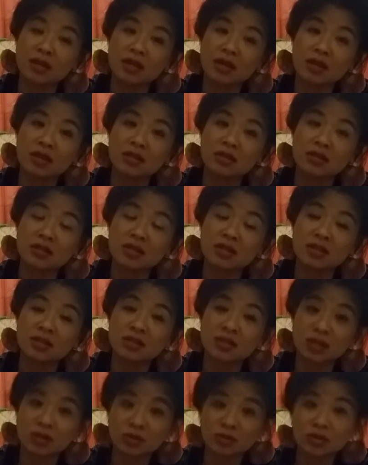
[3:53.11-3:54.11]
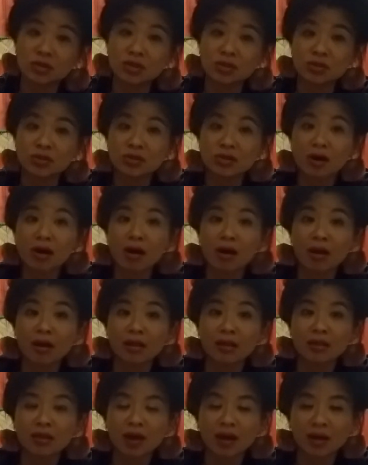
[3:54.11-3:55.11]
that is a telltale
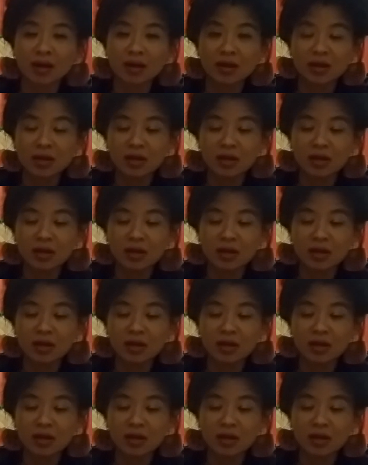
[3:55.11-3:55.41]
sign that